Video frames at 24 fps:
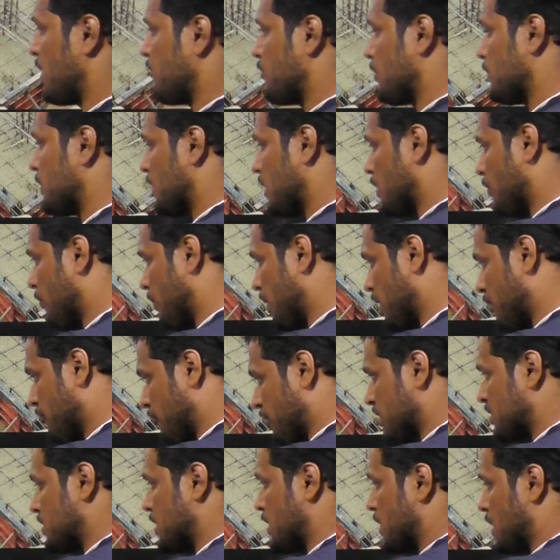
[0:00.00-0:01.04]
from the required
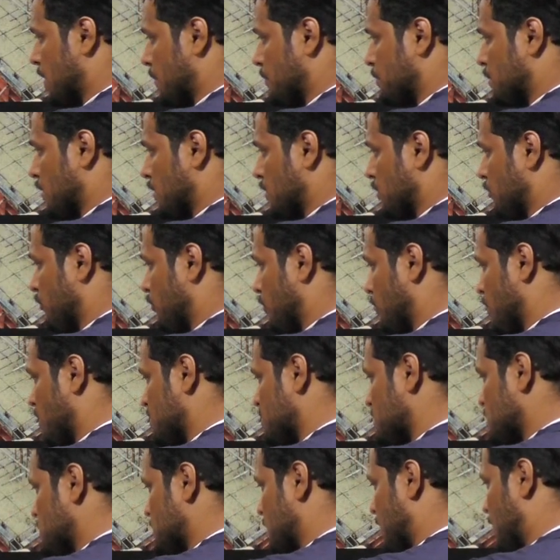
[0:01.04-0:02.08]
width or depth of the
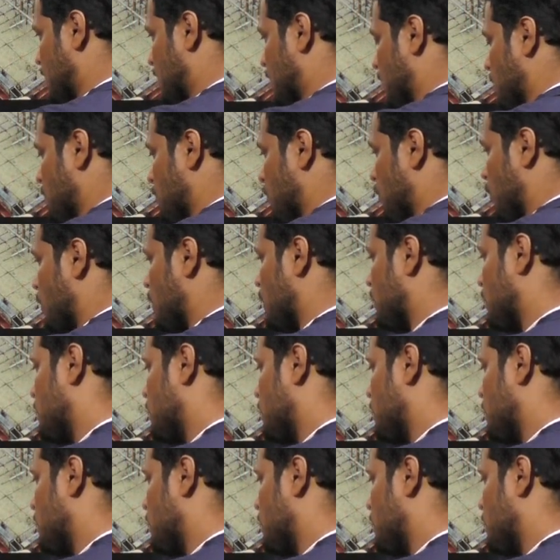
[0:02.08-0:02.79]
foundation, slightly more